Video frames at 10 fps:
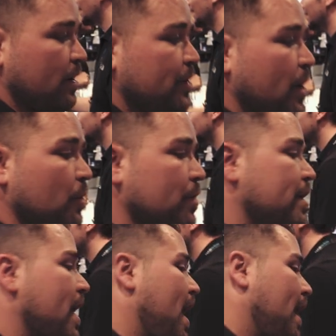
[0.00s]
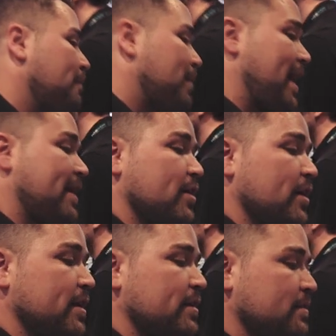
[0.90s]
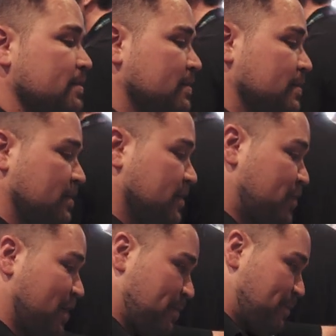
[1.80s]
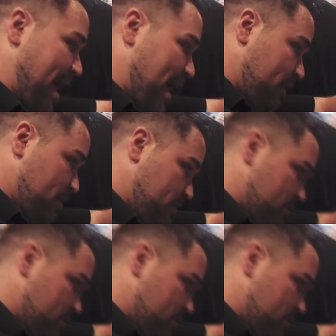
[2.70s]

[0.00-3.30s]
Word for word: no, we're not, but I could. Do you have a bat?